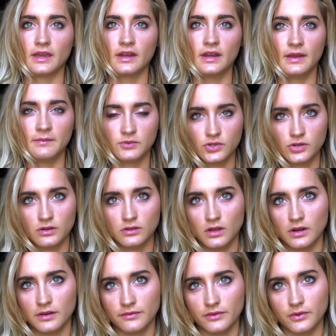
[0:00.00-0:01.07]
and I'm sure a
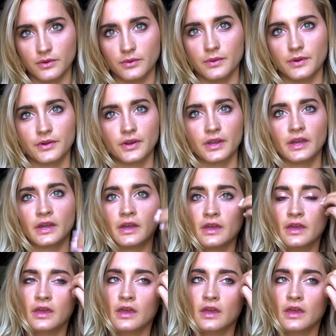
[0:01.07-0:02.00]
lot of you are wondering,